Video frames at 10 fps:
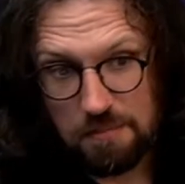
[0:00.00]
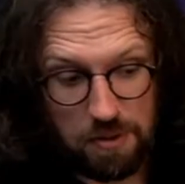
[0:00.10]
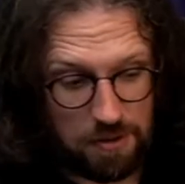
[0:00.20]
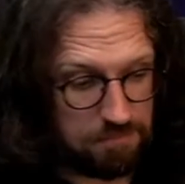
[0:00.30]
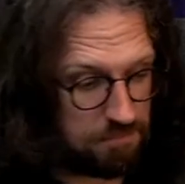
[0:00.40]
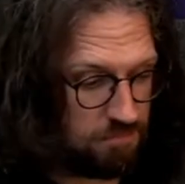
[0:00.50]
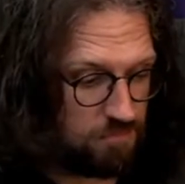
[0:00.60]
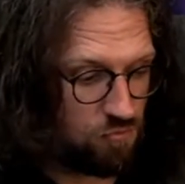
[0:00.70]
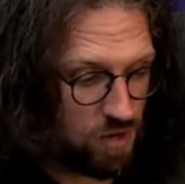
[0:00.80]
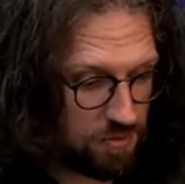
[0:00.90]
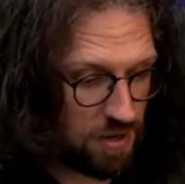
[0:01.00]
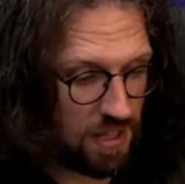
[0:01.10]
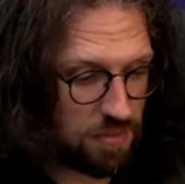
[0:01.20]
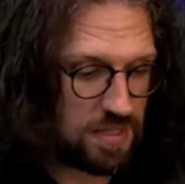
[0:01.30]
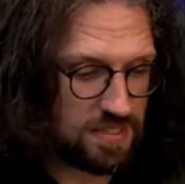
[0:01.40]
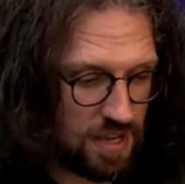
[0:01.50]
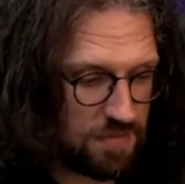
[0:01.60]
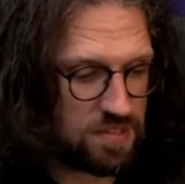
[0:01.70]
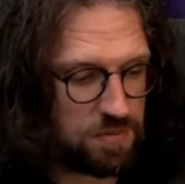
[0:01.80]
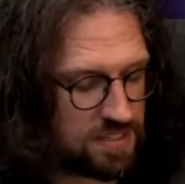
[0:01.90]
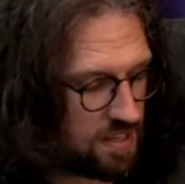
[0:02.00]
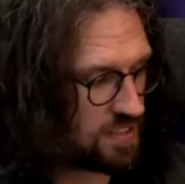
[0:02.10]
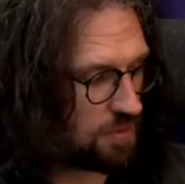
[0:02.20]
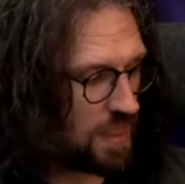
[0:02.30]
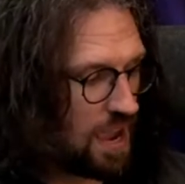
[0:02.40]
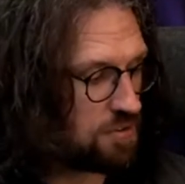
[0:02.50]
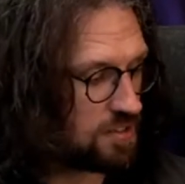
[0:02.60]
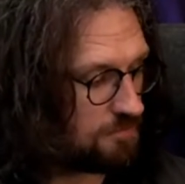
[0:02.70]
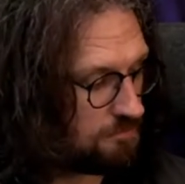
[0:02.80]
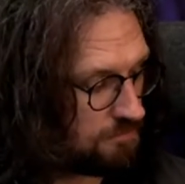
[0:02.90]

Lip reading: but really, really like the way they sound. This is what it sounds like without.